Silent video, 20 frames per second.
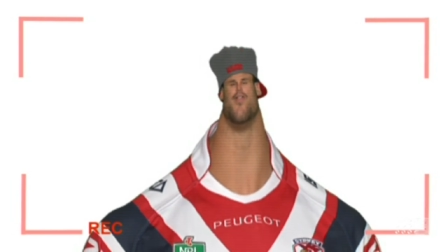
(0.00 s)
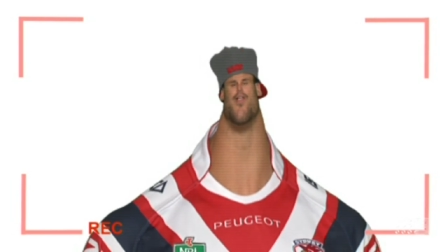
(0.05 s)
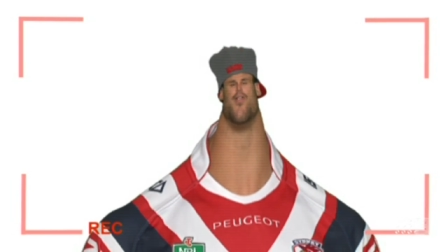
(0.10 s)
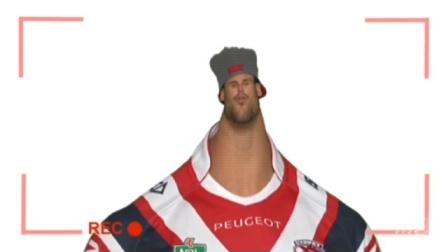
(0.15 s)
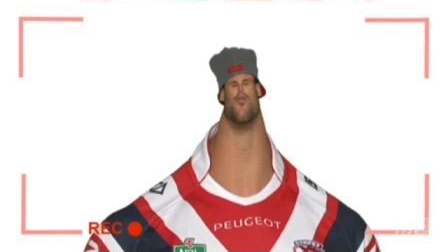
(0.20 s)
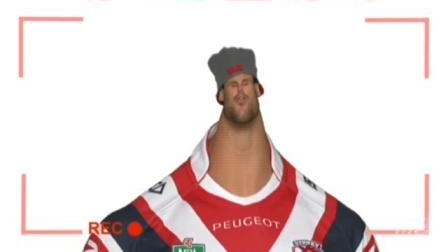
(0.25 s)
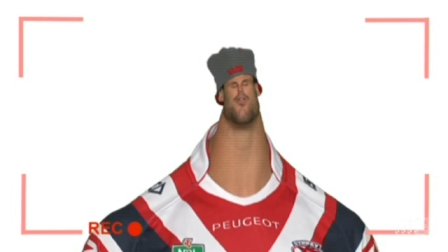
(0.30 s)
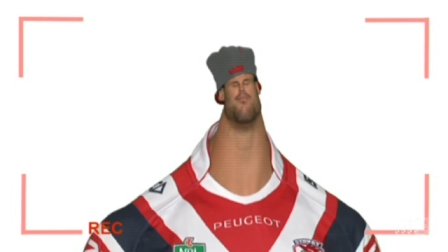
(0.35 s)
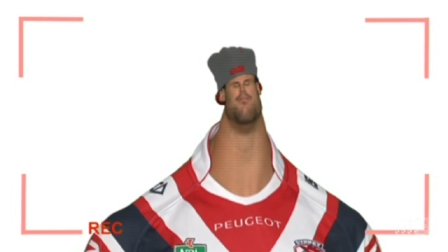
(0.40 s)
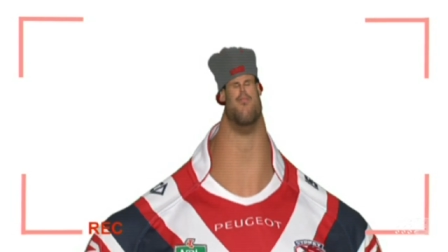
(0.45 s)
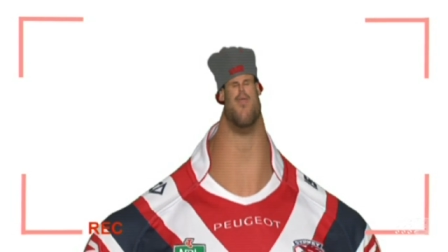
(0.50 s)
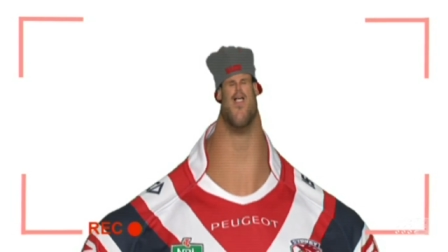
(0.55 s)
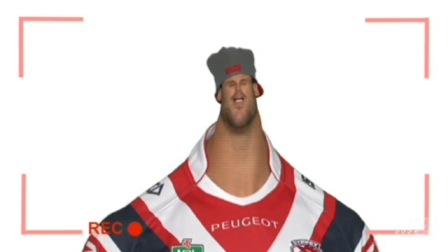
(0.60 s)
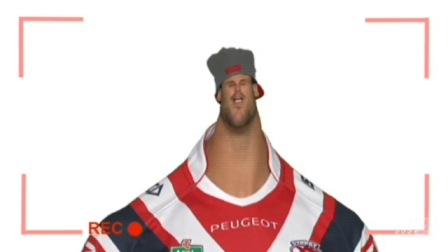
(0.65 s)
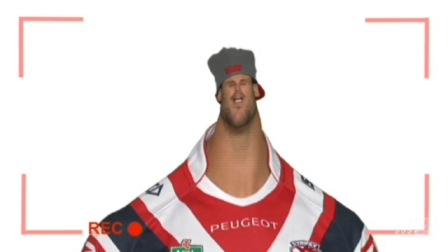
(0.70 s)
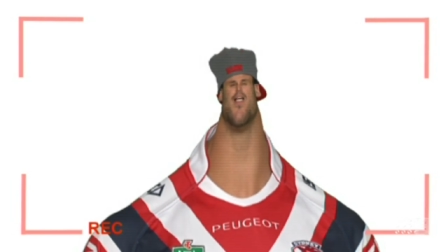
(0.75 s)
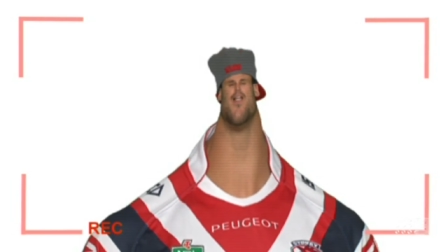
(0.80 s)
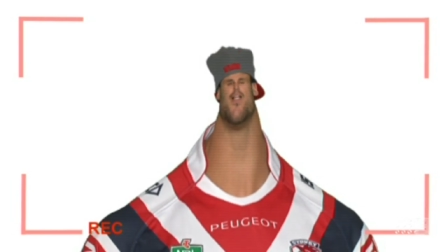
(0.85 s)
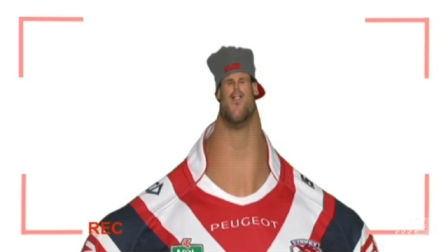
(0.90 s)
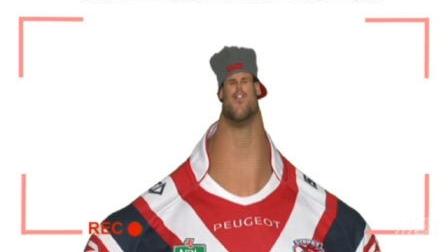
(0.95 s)
They got
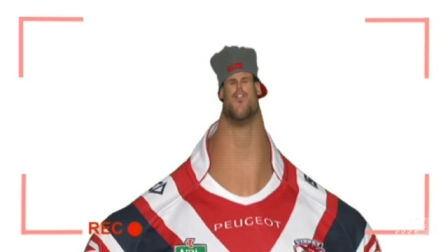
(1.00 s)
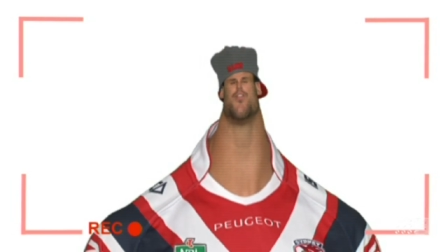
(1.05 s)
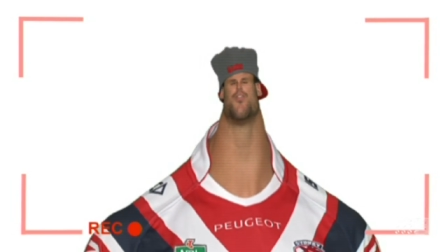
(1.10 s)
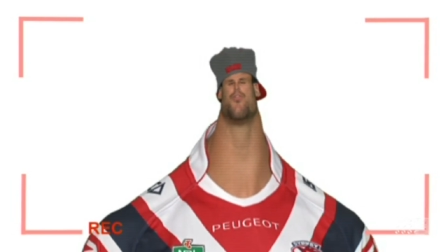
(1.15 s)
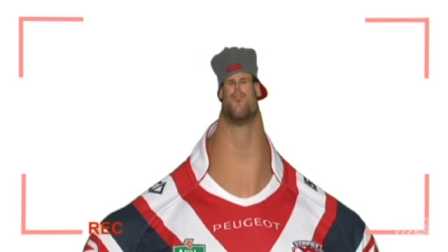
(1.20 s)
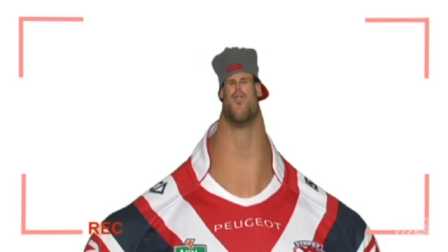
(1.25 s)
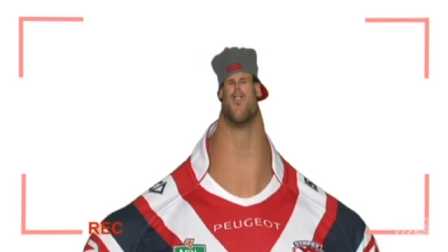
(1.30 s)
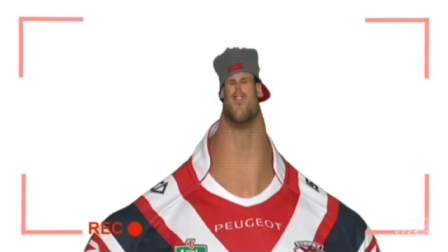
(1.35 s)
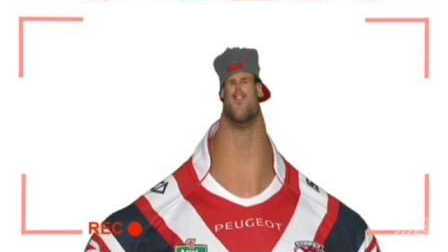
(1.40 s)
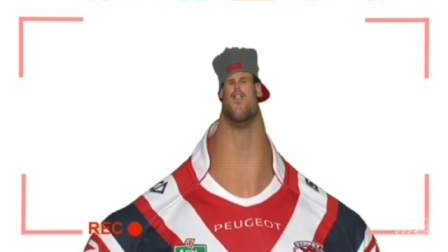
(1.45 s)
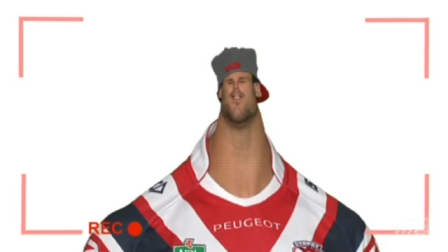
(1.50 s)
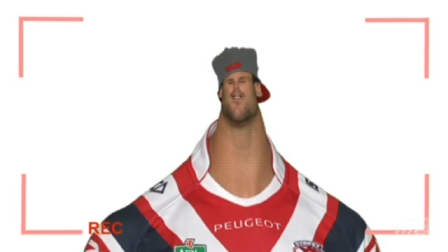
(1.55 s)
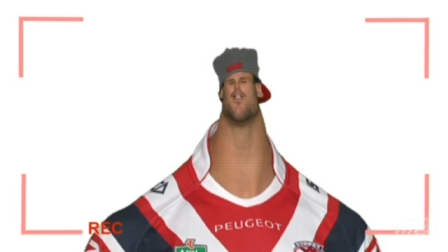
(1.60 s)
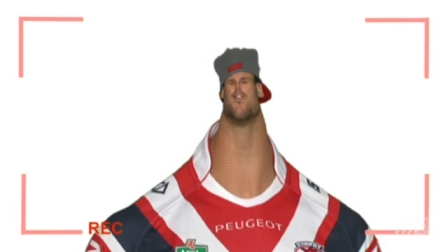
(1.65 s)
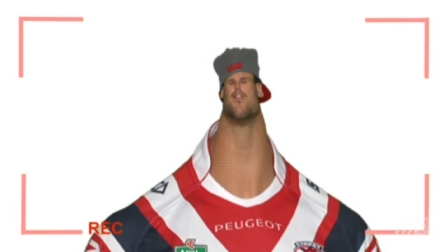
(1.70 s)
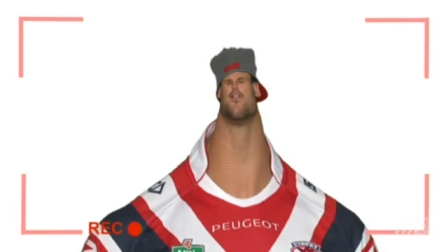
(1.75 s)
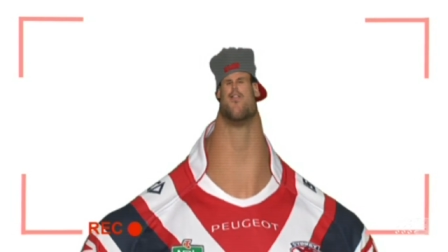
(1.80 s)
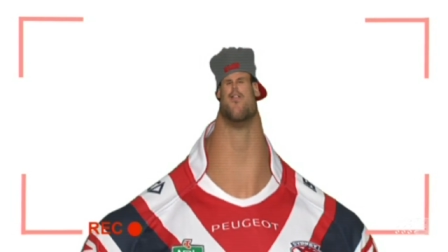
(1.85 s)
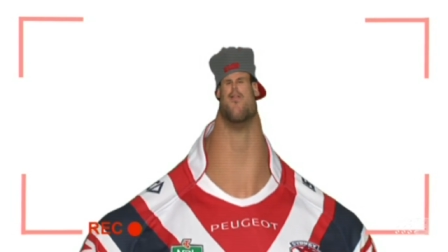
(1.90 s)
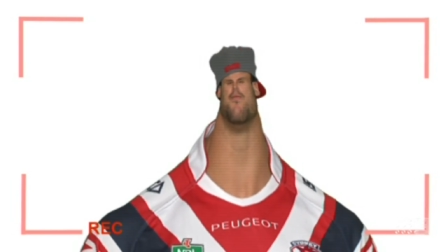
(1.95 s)
mad ass tracky
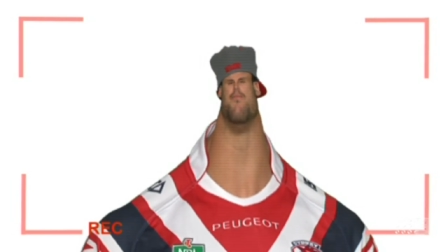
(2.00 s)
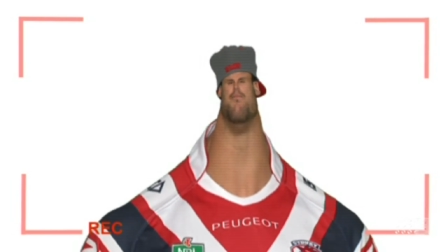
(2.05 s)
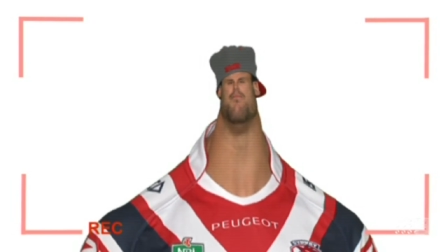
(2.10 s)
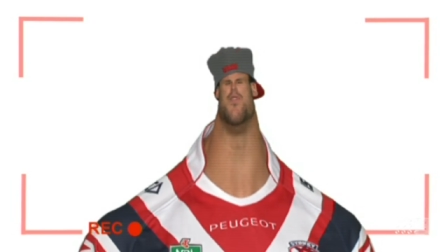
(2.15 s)
dacks,